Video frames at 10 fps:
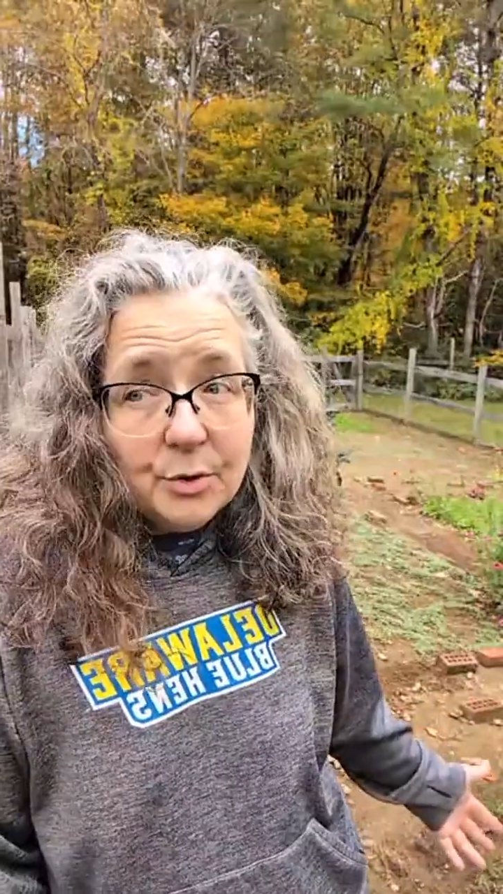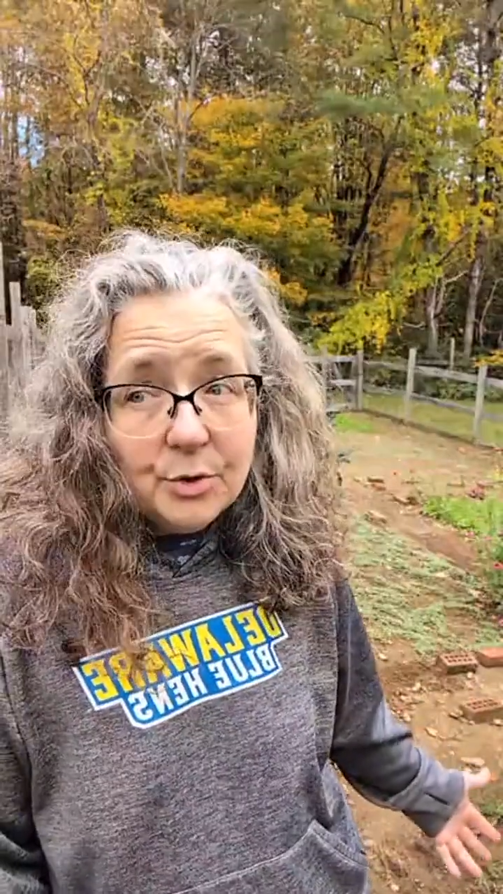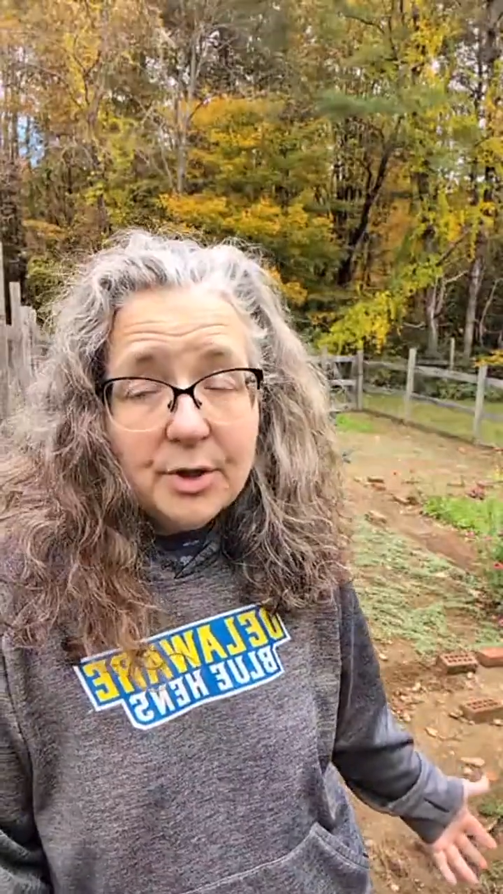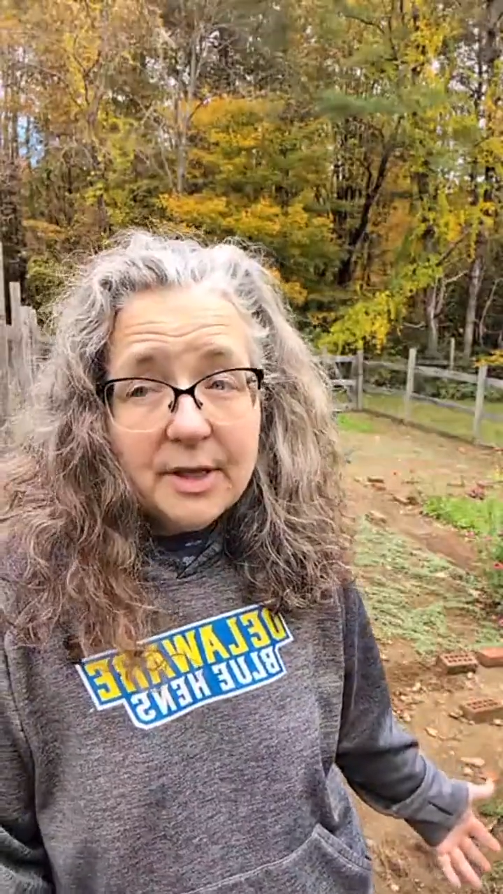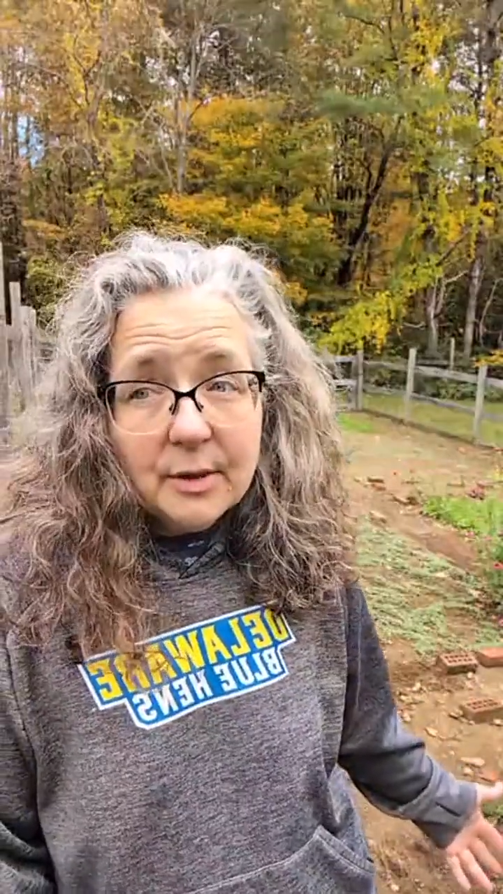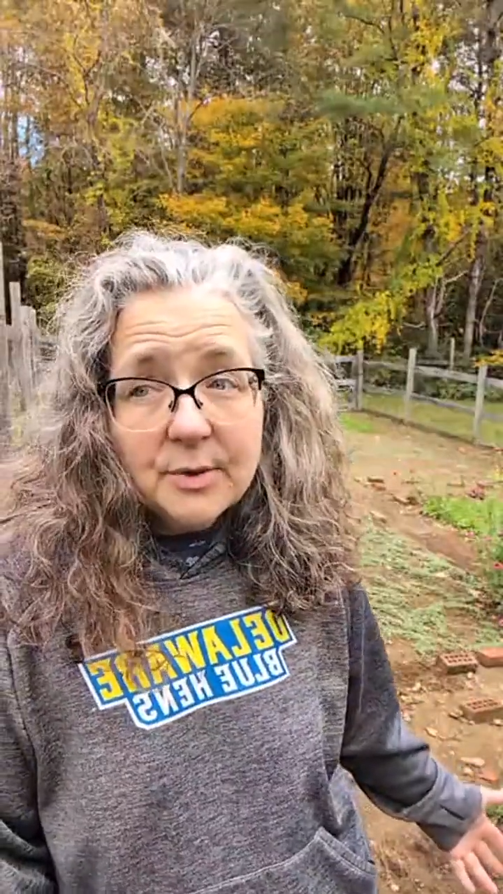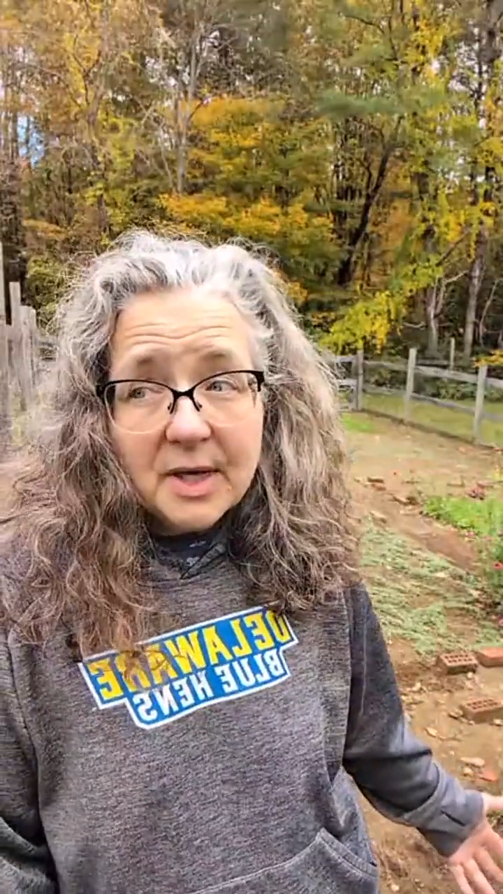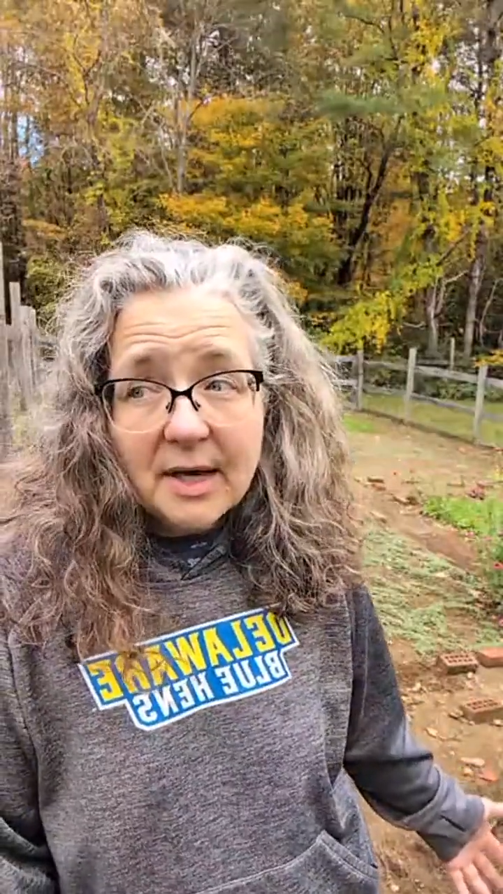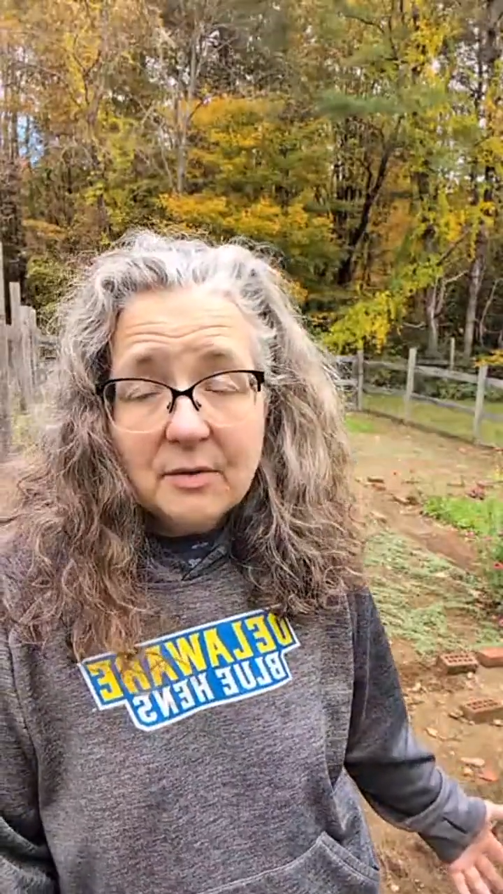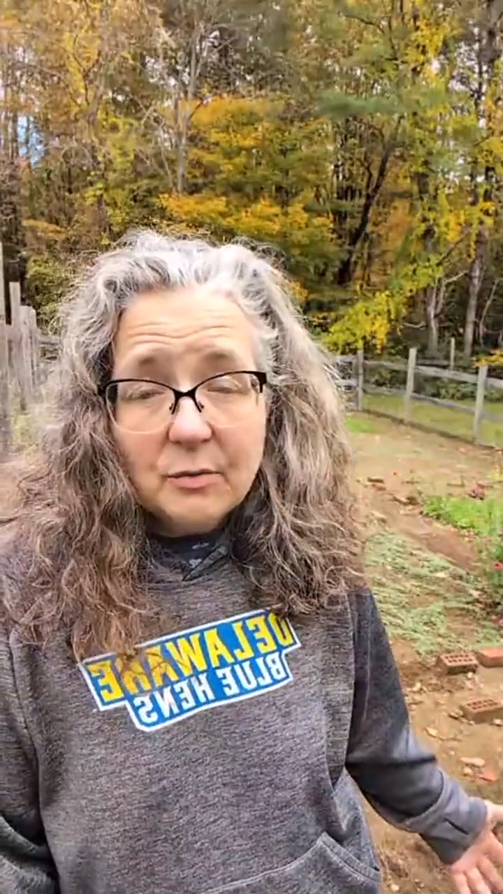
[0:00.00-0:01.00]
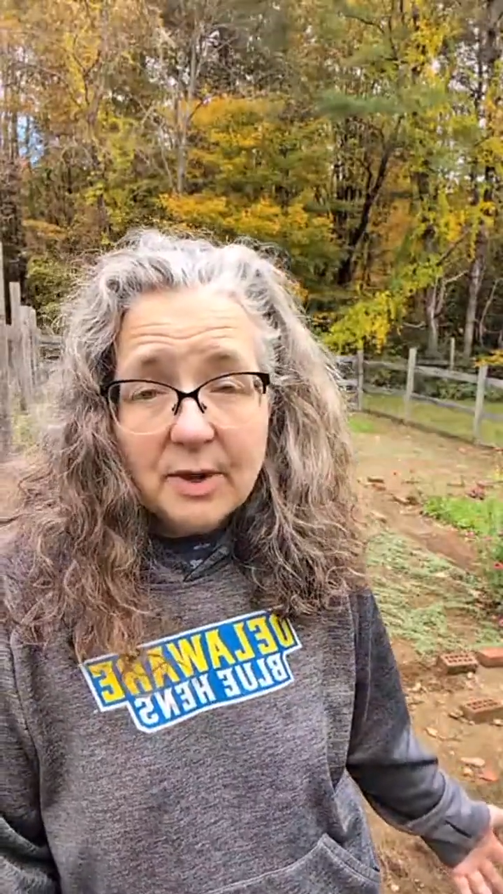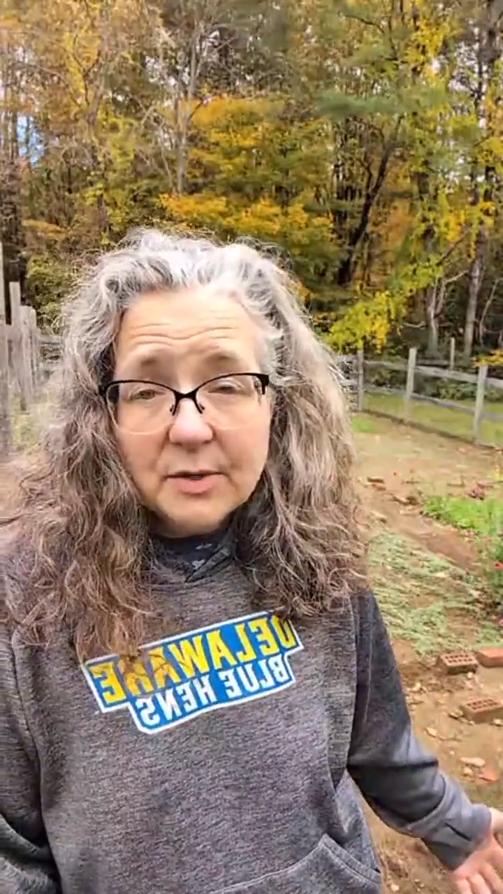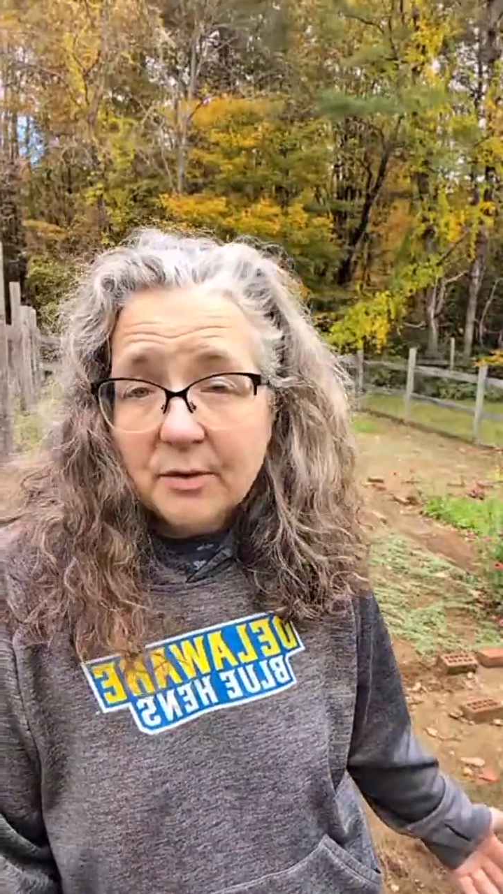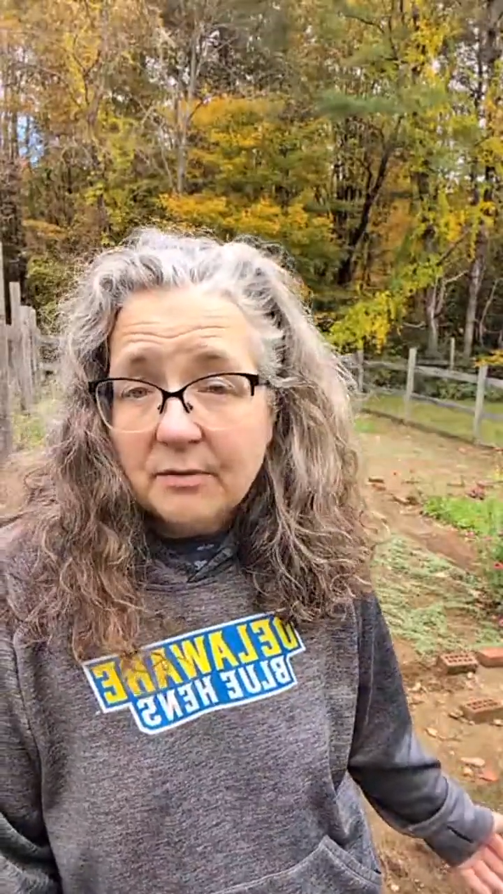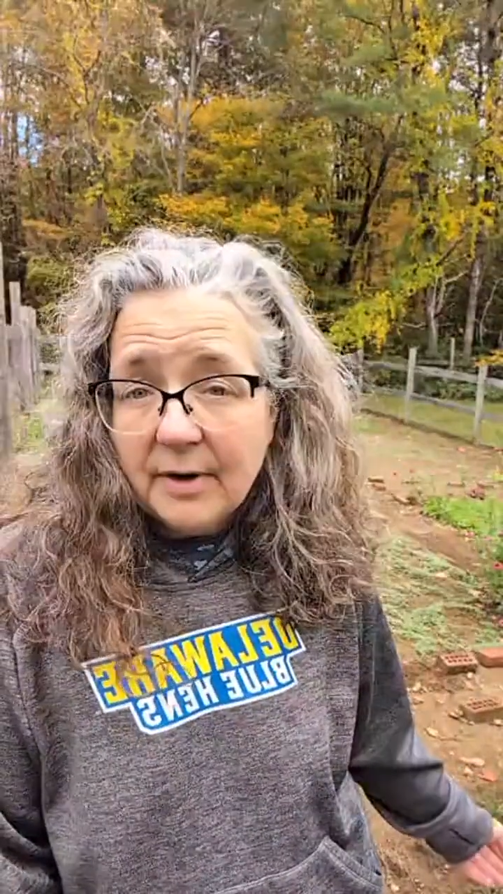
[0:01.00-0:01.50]
And usually those kind
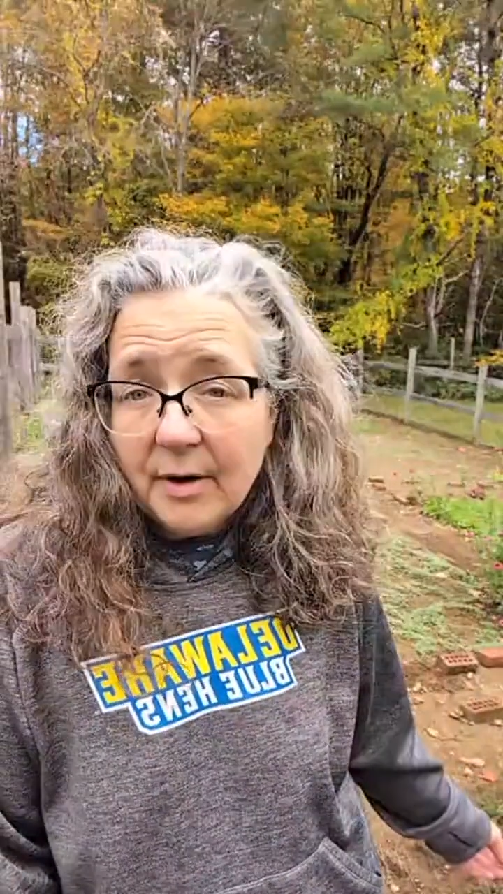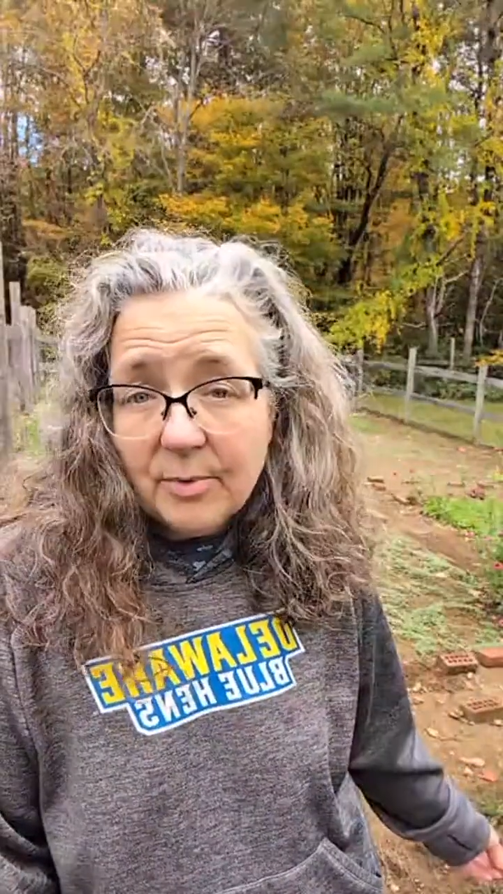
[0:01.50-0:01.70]
of weeds are